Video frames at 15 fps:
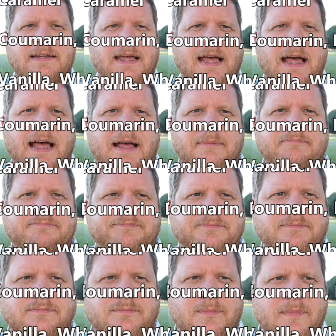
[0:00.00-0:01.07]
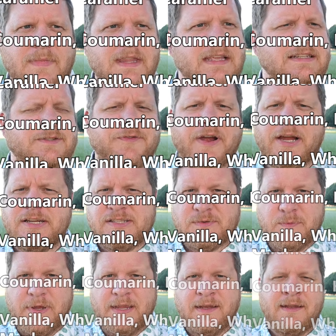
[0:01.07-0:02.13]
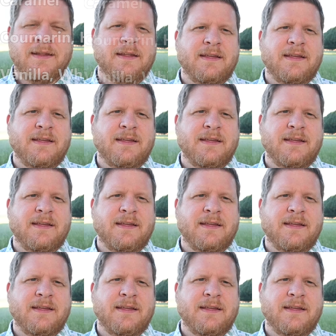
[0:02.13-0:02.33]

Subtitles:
It's very sweet,